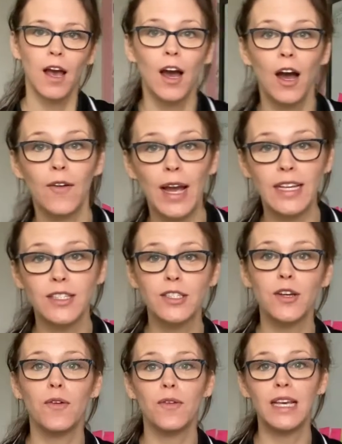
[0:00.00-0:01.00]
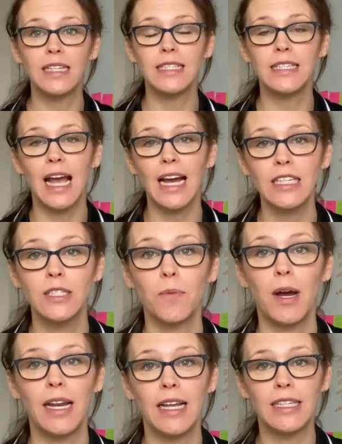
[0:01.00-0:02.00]
Okay, so this next
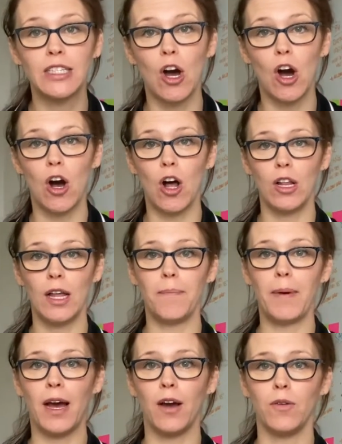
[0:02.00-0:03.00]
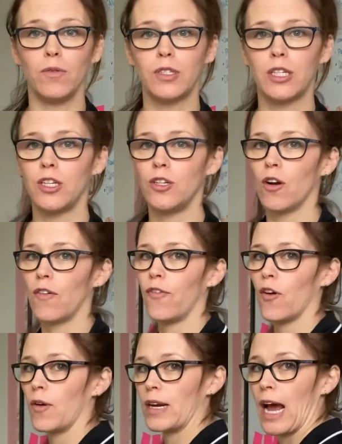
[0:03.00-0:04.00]
one is all about your
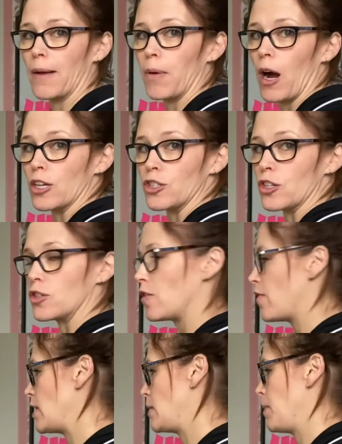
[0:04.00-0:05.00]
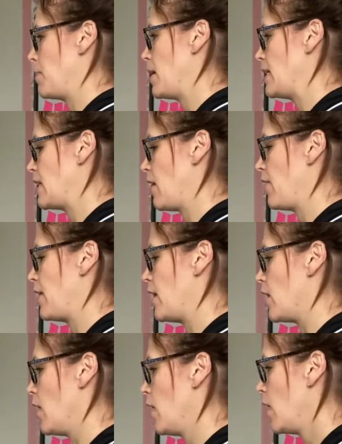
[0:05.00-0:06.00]
forward head posture. So if I spin myself
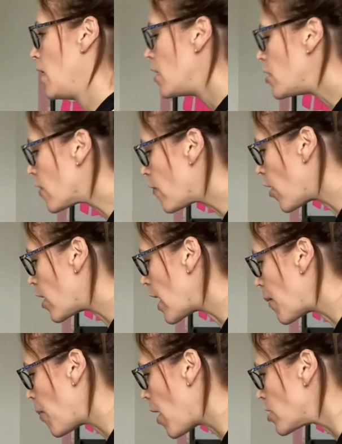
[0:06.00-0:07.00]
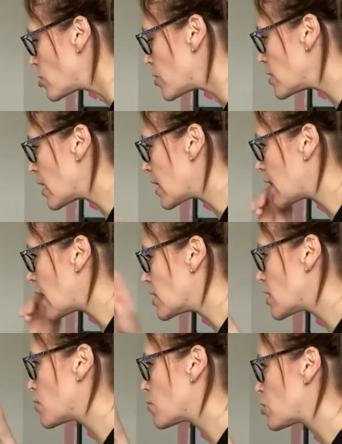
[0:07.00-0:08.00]
here, your forward head posture is like this,
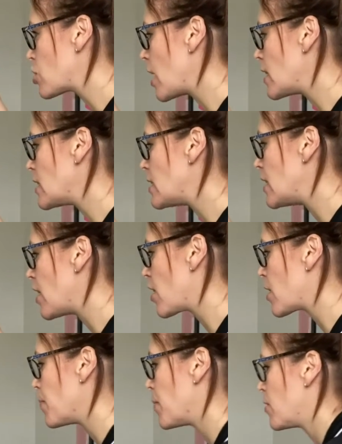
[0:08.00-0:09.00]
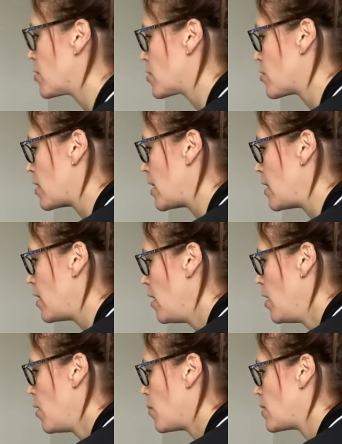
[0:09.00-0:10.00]
because we're trying to see our computer screen.
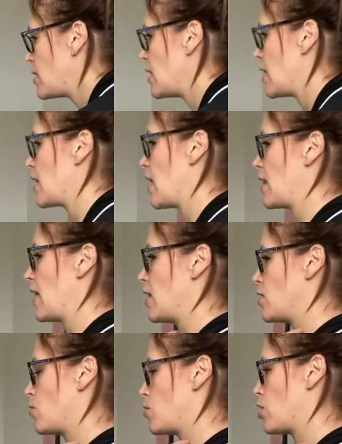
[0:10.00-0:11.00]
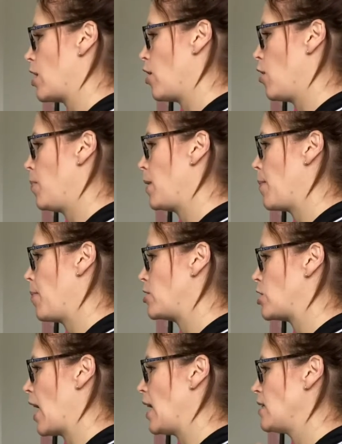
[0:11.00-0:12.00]
We're sitting like this. So we're trying to open up our
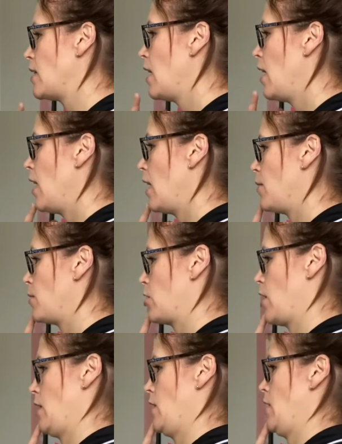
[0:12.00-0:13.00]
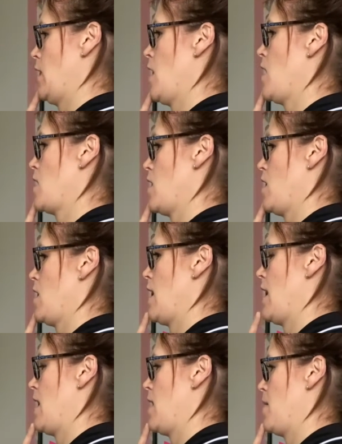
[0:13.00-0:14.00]
chest, and then we're trying to tuck our
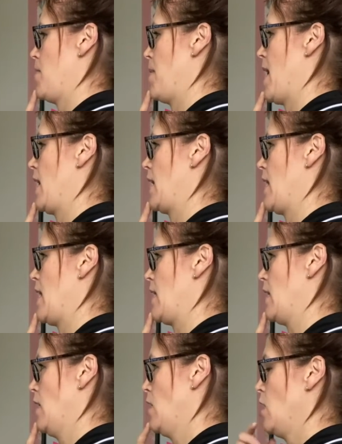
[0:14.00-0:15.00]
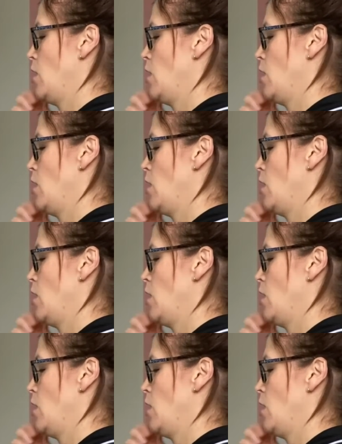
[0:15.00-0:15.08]
head back in.